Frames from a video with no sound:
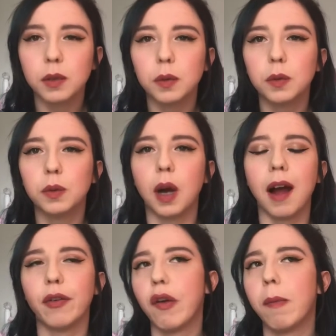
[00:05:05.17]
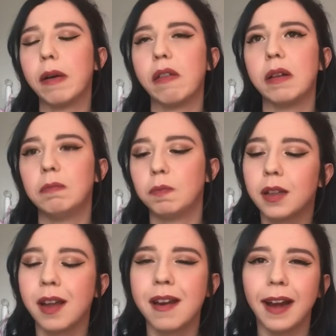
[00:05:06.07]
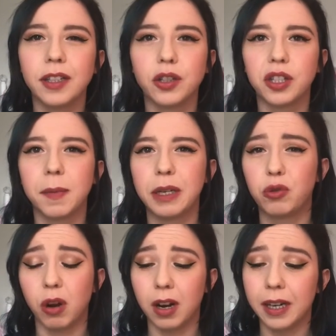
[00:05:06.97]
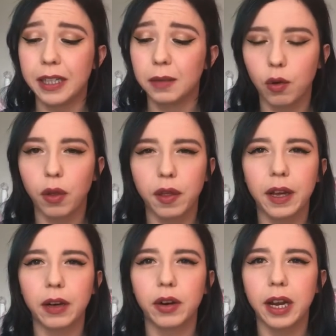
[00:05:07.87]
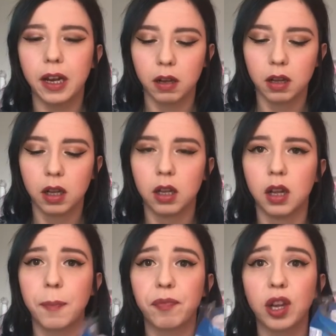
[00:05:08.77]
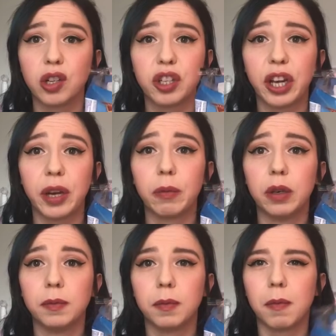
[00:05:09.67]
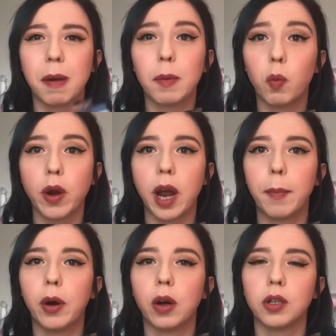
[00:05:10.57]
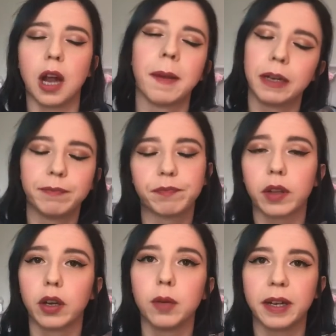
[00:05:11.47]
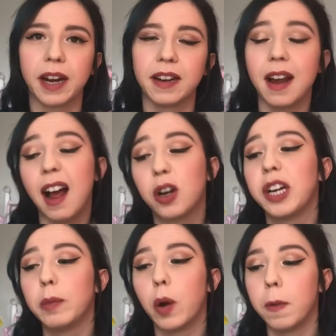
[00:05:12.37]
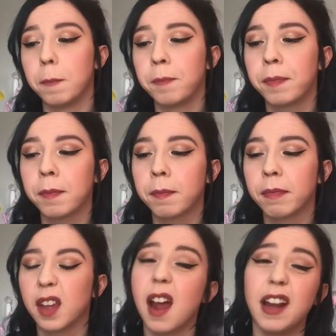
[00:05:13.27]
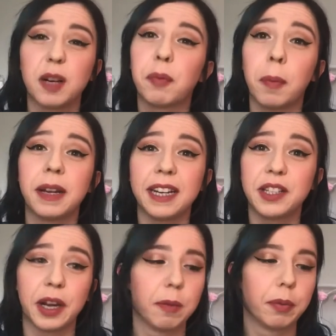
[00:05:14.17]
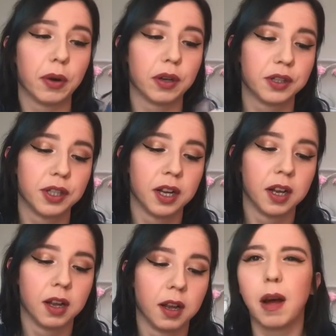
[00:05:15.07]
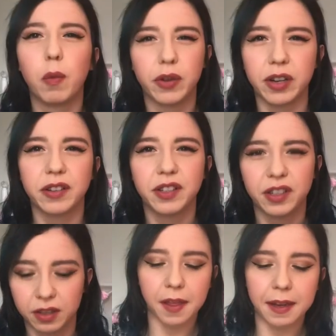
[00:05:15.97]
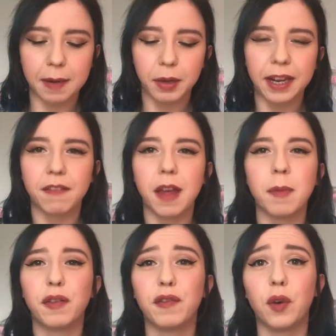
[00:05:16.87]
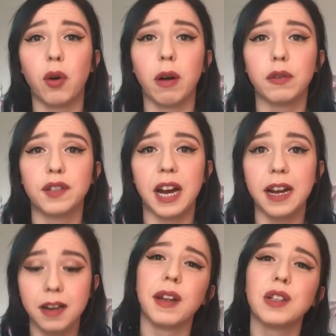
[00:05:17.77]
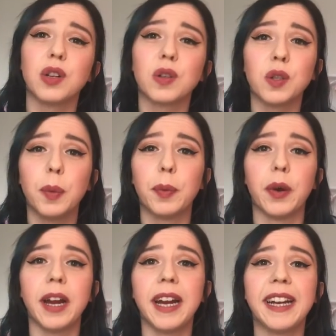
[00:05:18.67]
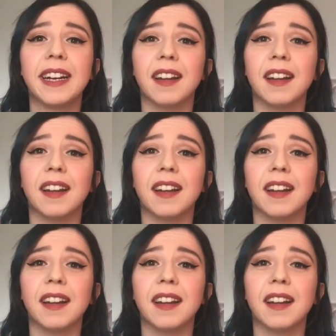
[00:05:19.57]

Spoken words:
Oh, I don't know about them. They're nice, they're just a bit dry. I don't think I could eat two. Maybe one at a push. I mean, who am I kidding? I could eat one. And I could probably eat two, but I wouldn't. I think I'm gonna give them a 4 out of 10. They just look so pretty.